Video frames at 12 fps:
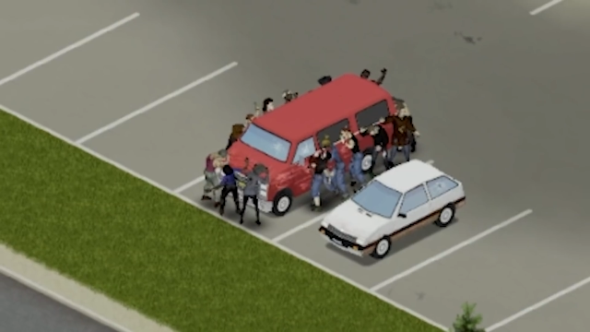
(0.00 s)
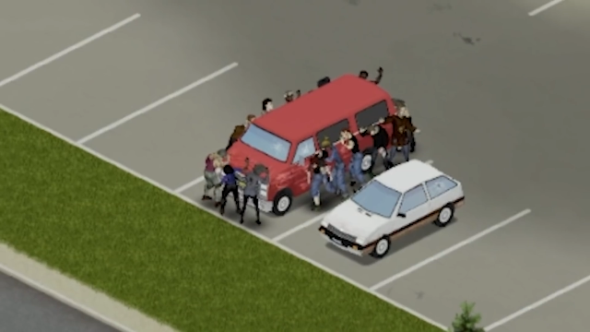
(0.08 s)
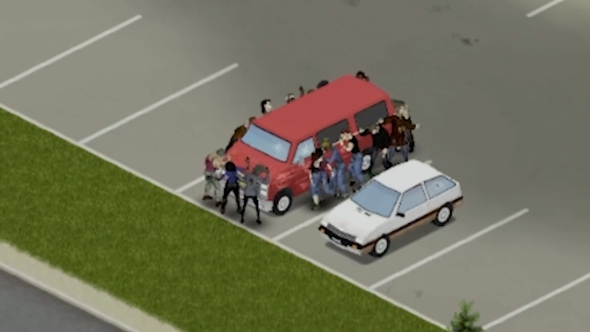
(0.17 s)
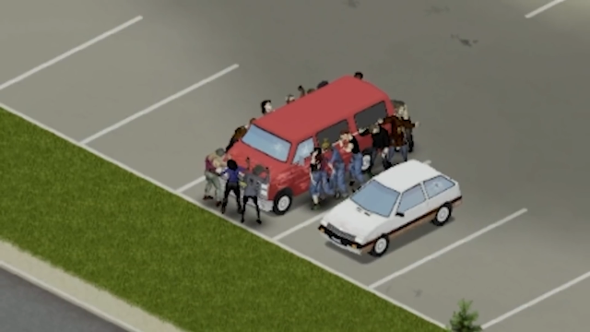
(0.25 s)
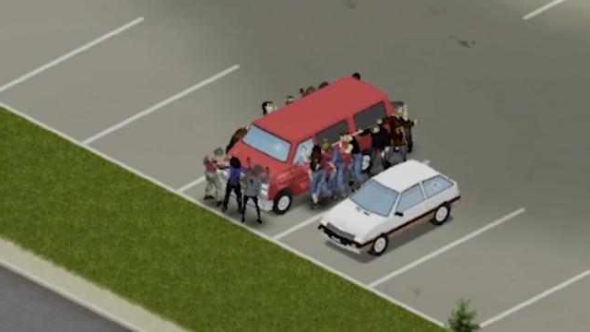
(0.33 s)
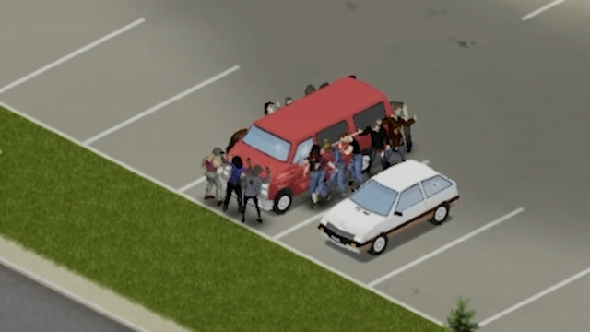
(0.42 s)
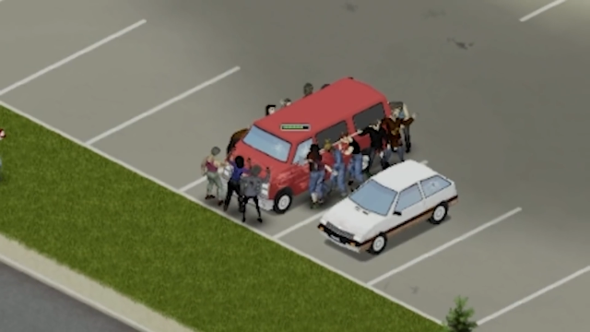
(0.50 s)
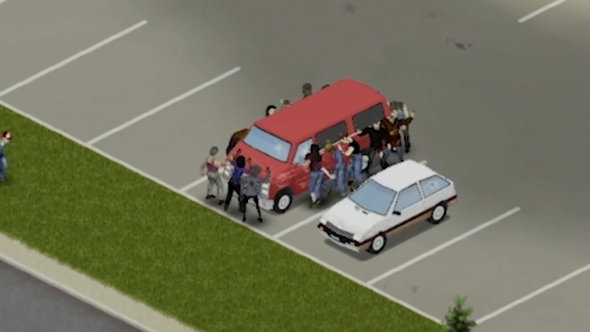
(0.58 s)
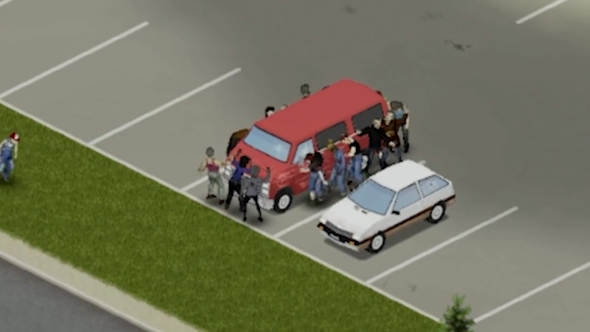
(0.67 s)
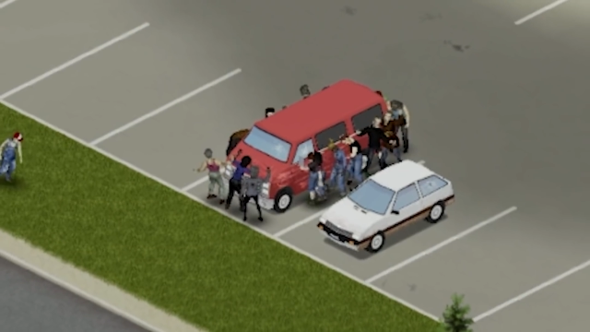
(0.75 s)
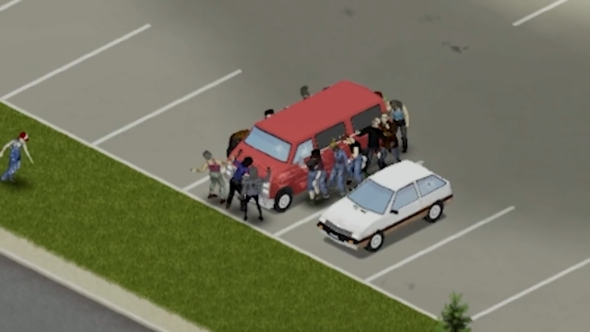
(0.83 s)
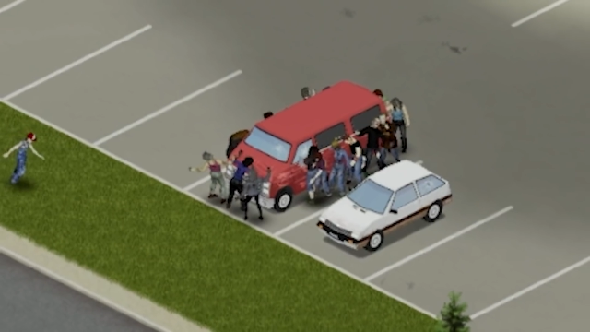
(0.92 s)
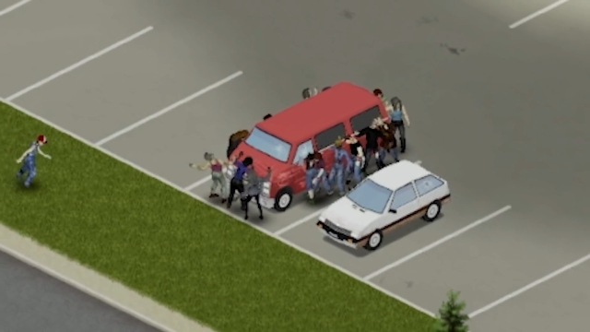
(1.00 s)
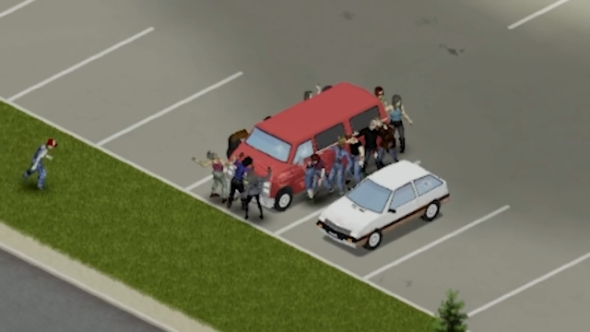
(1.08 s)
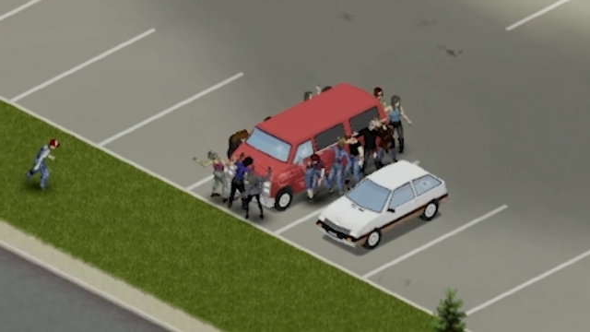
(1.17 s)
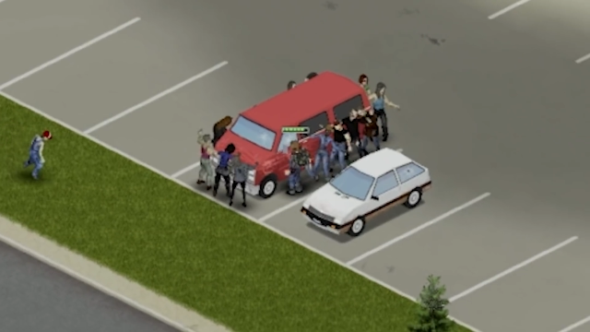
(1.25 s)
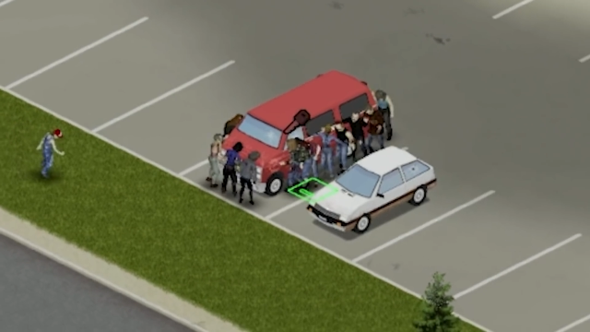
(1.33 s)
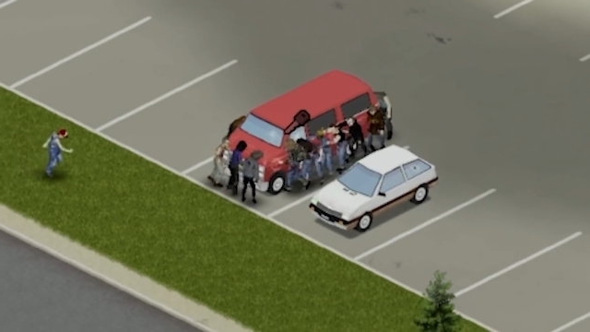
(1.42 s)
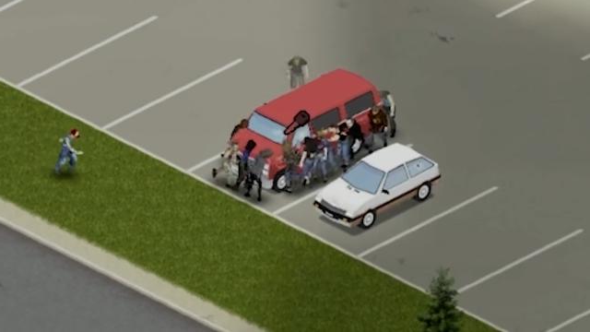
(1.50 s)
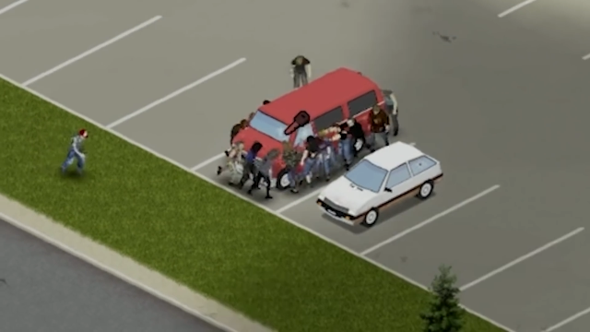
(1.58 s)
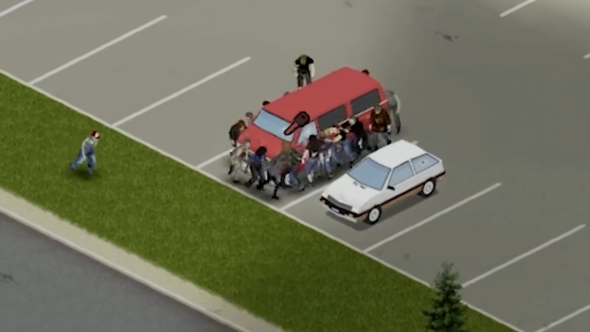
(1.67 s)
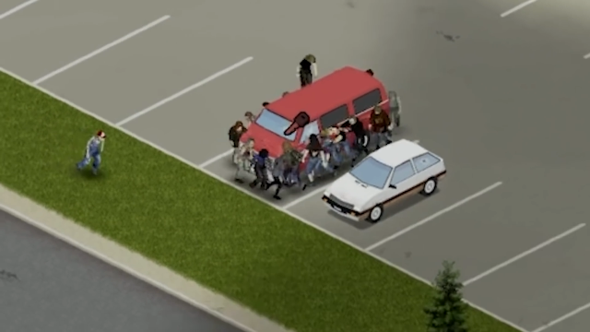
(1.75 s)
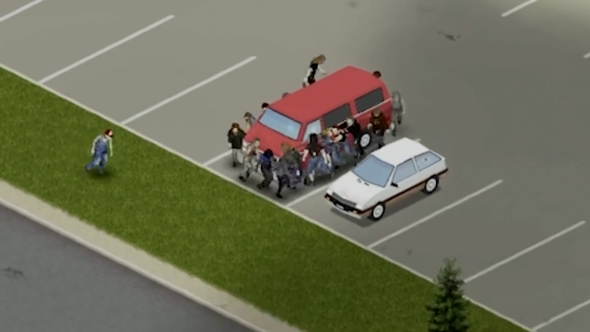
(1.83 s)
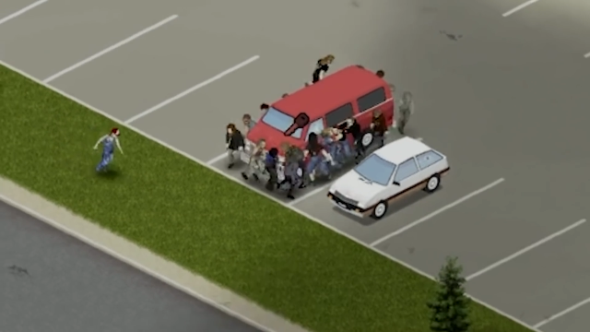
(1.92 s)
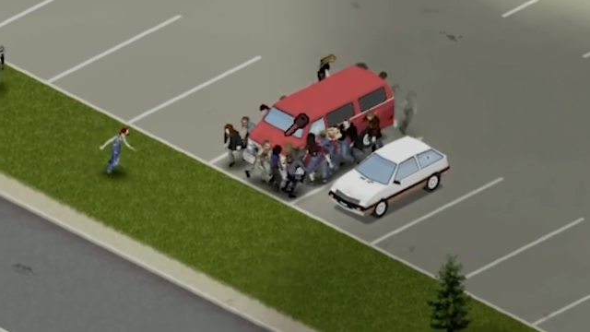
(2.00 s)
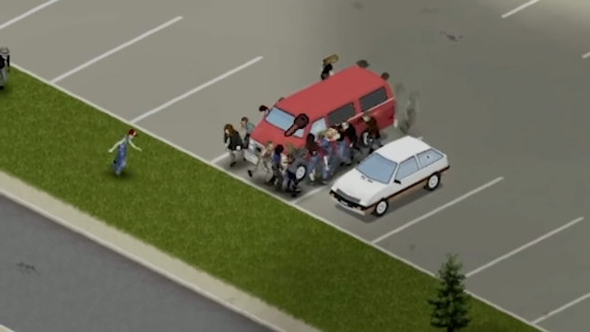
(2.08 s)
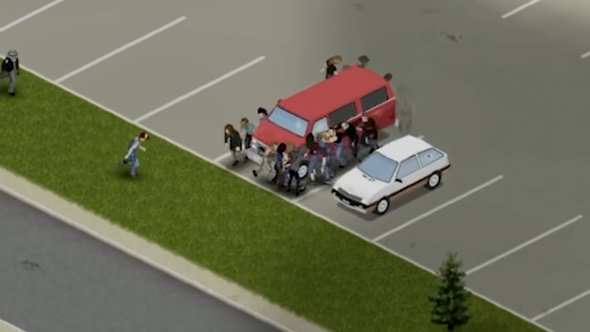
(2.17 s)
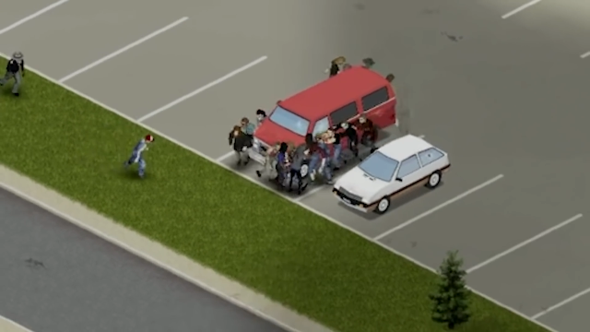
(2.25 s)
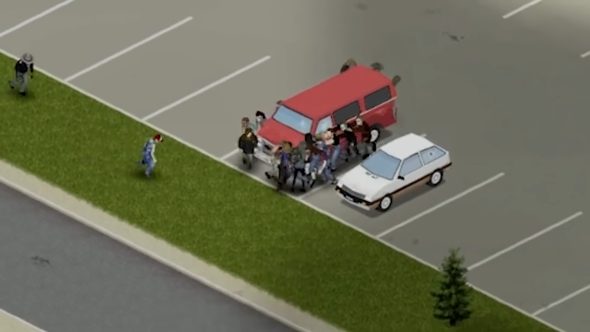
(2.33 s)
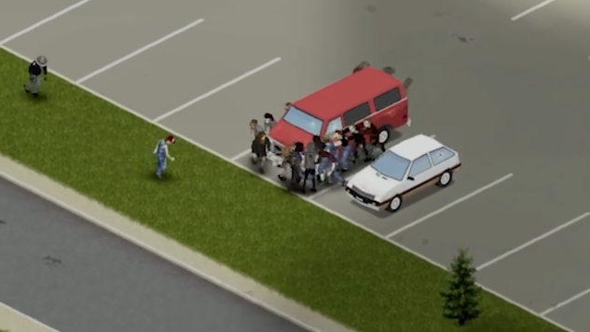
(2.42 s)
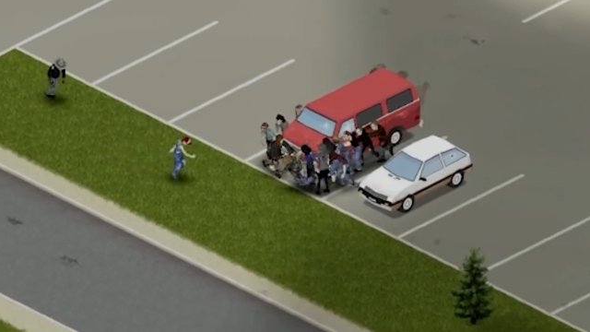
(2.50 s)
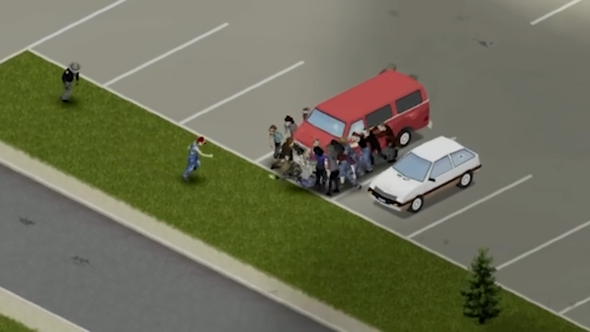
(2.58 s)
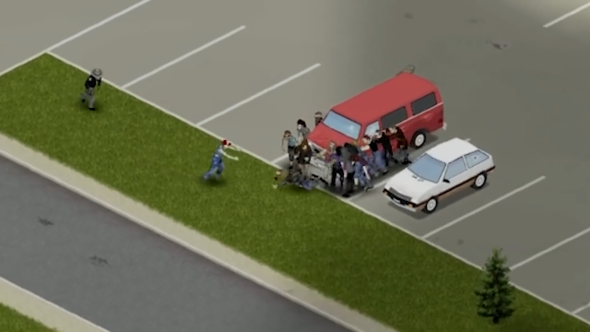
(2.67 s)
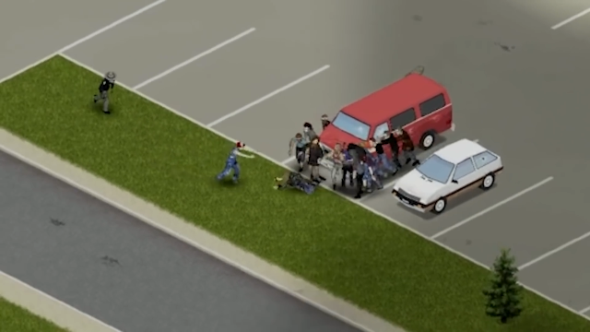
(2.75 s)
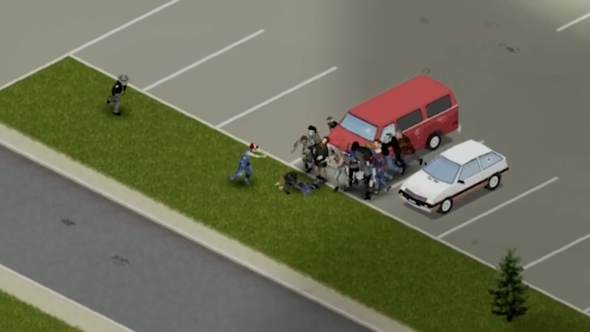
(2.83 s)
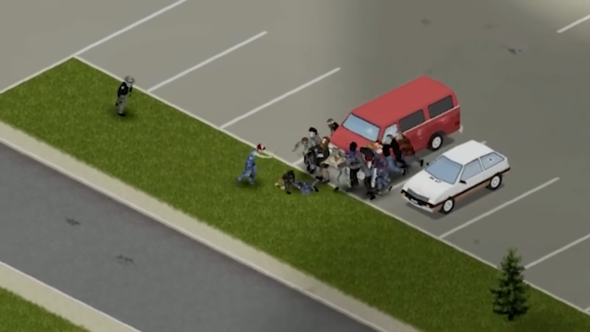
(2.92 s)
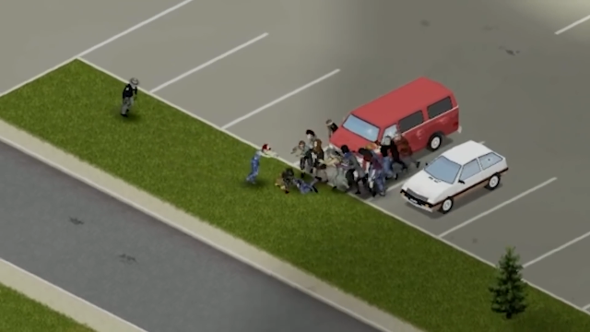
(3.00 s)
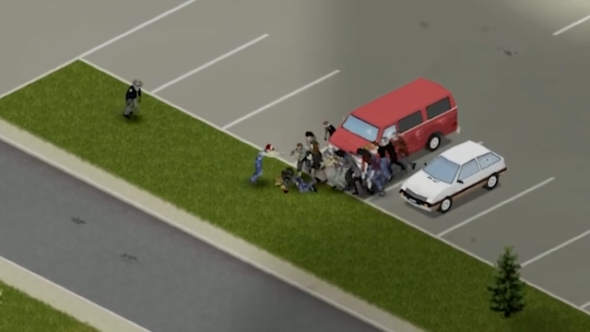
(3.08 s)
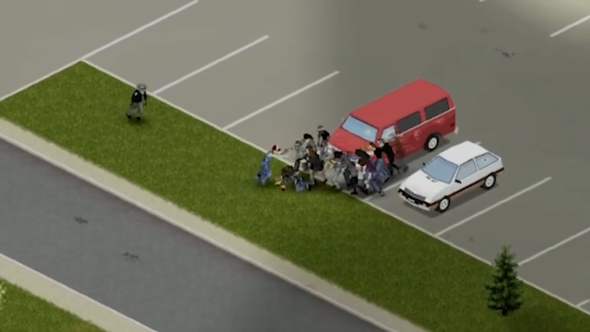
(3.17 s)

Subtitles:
No face is visible, so there are no lips to read.